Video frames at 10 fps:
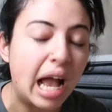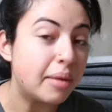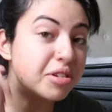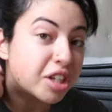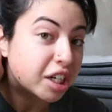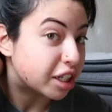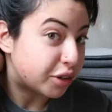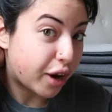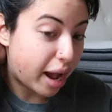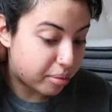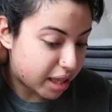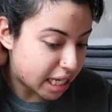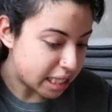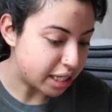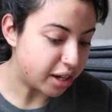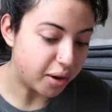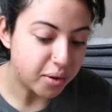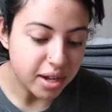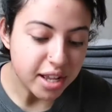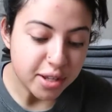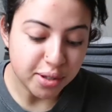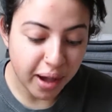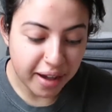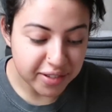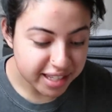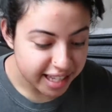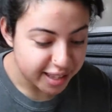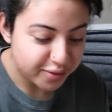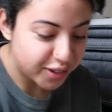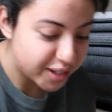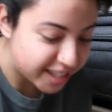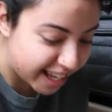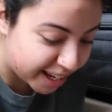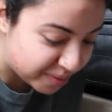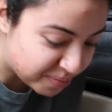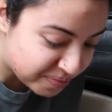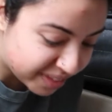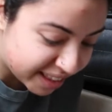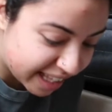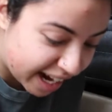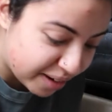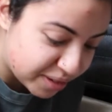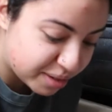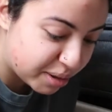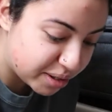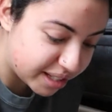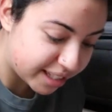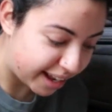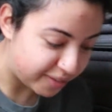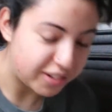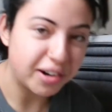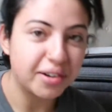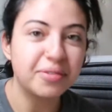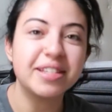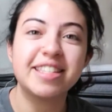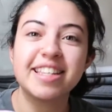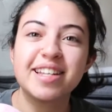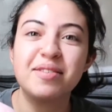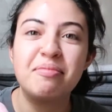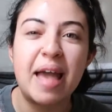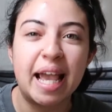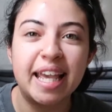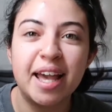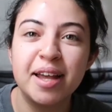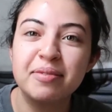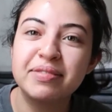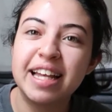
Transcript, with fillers: I'm just gonna grab things and go. So obviously the first thing that I was the most excited for was the little Baekhyun